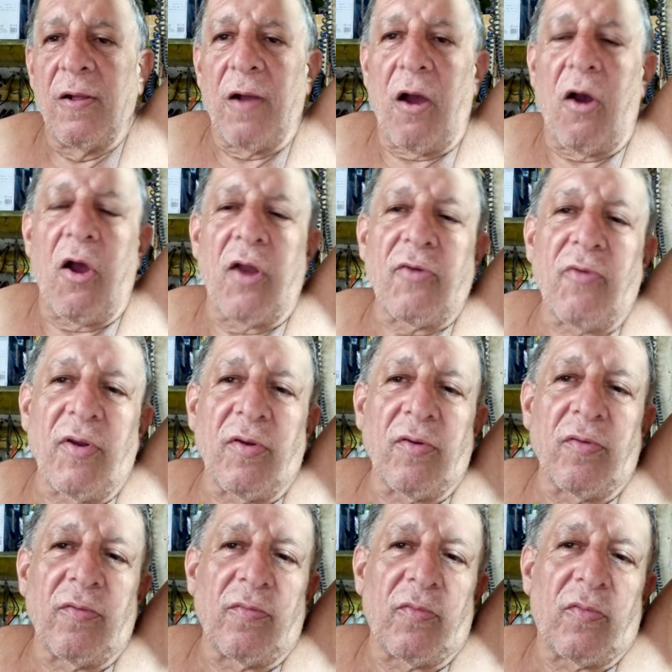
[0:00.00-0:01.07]

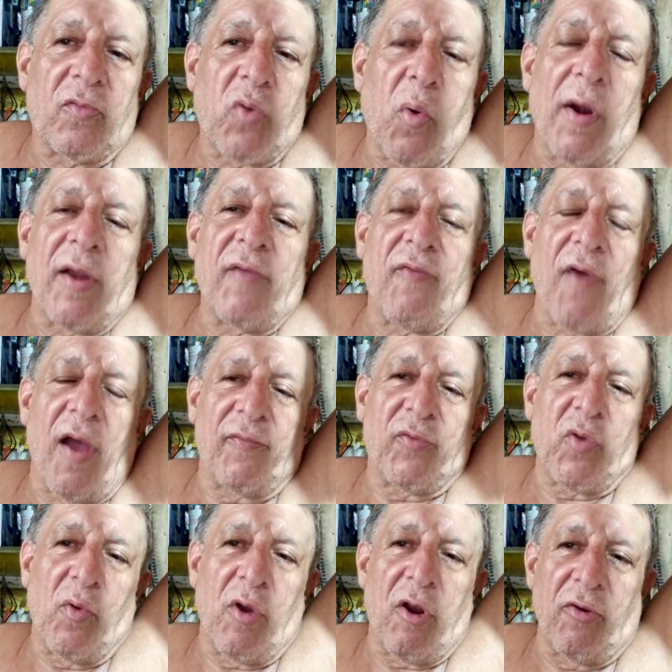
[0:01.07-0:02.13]
$125
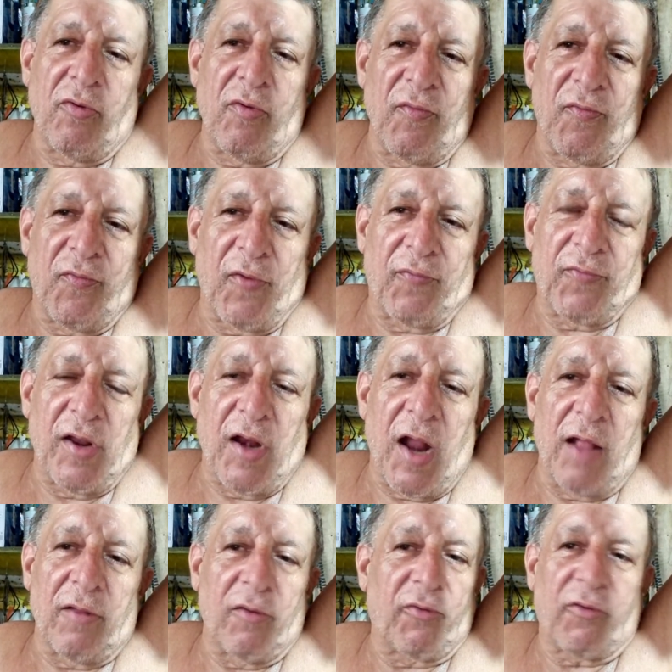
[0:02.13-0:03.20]
to
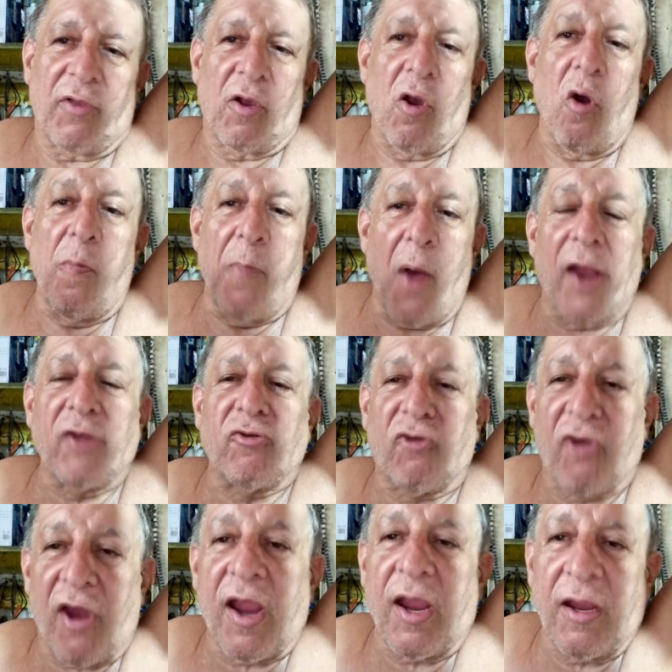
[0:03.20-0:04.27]
$150 to go buy
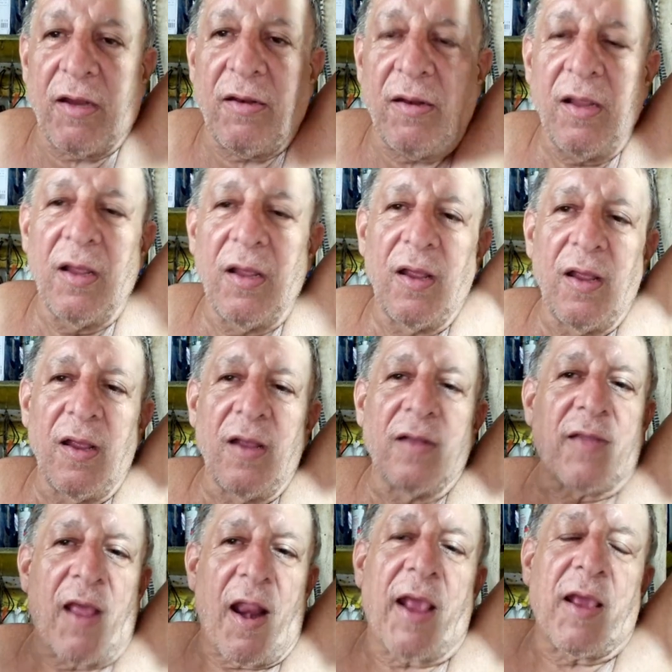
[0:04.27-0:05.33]
chain
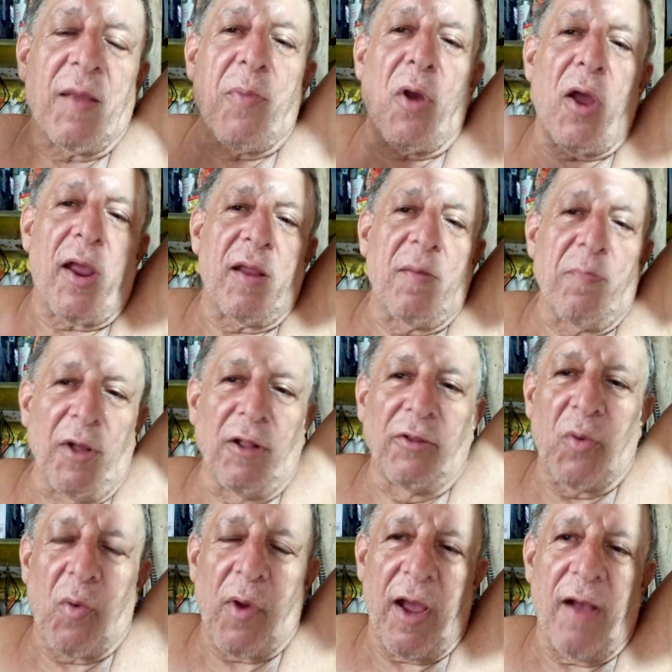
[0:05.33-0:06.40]
that I could buy in
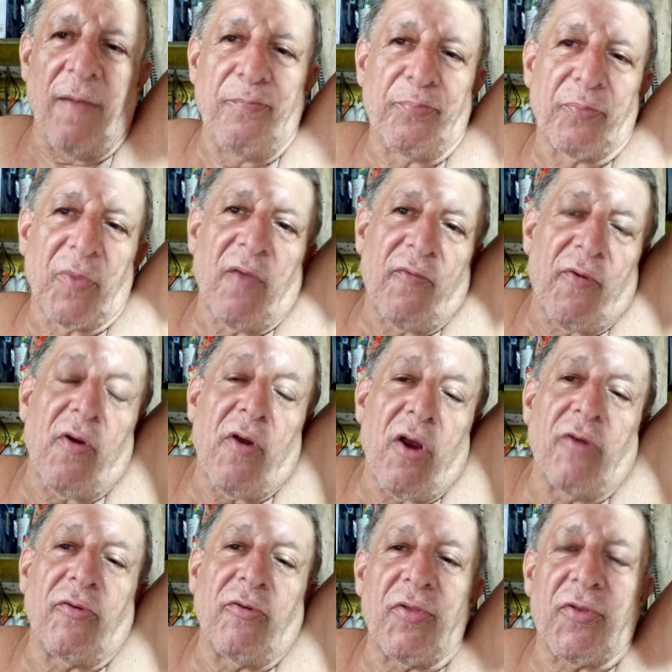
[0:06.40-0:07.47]
Build-A-Ware for
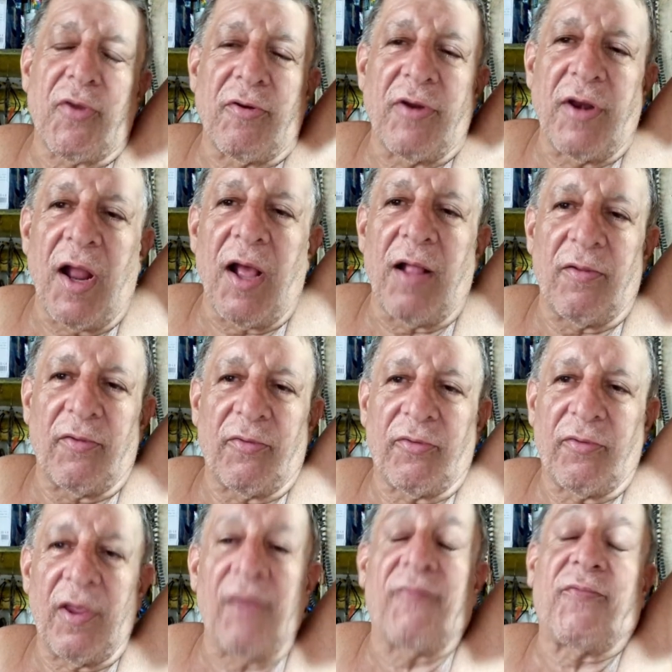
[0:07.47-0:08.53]
$130
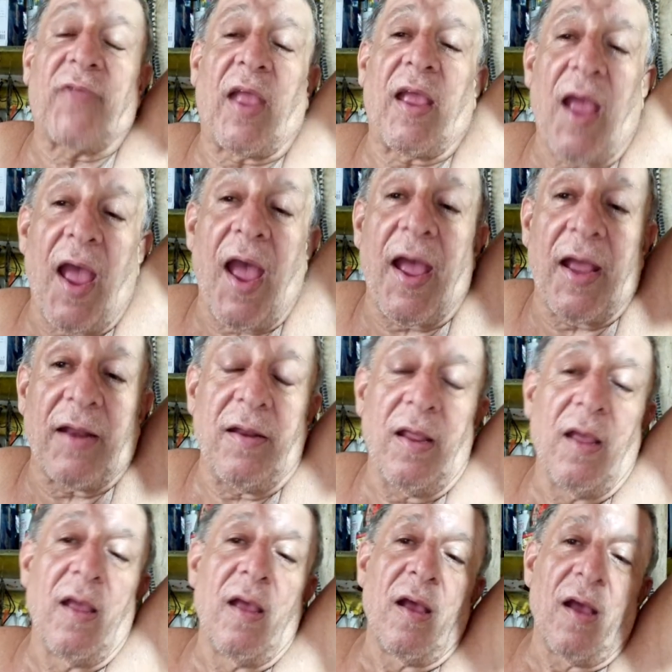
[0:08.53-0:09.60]
if they had
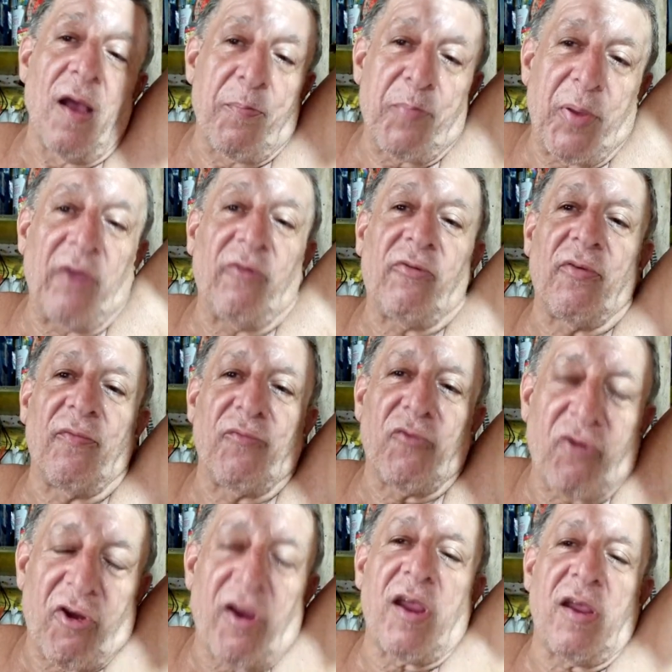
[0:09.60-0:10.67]
a piece of
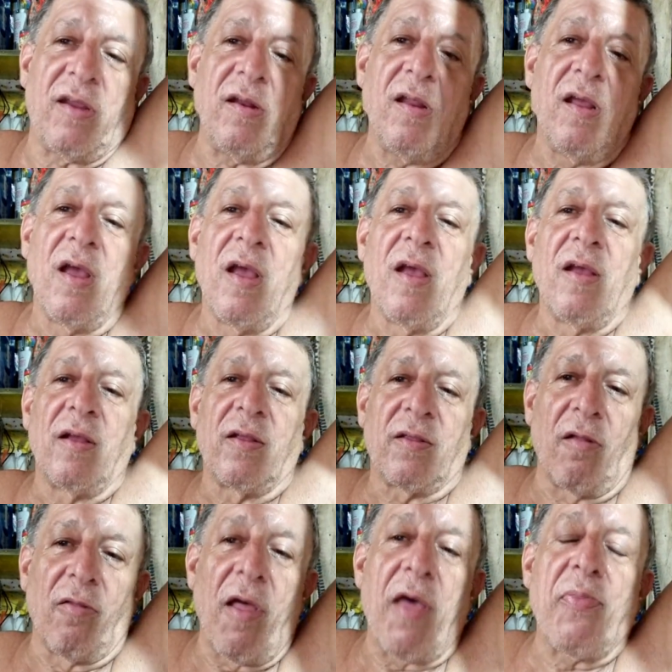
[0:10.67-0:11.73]
chain
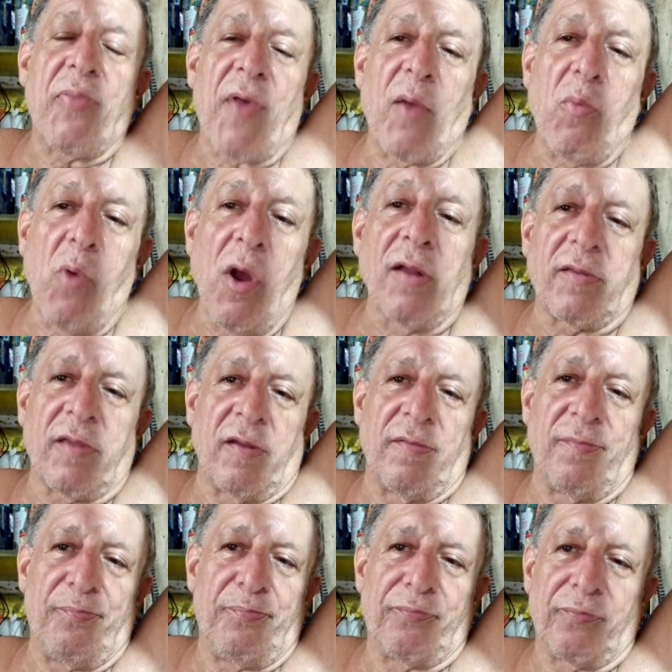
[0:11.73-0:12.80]
the length I wanted.
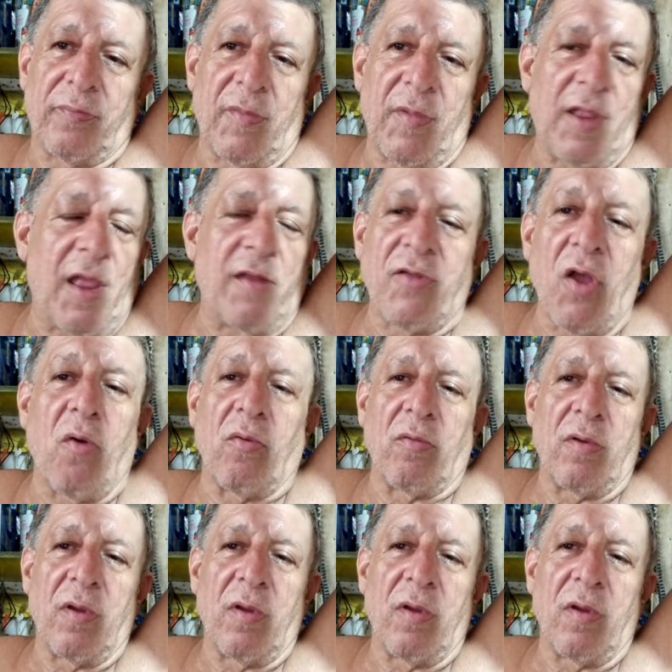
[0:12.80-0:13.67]
They don't.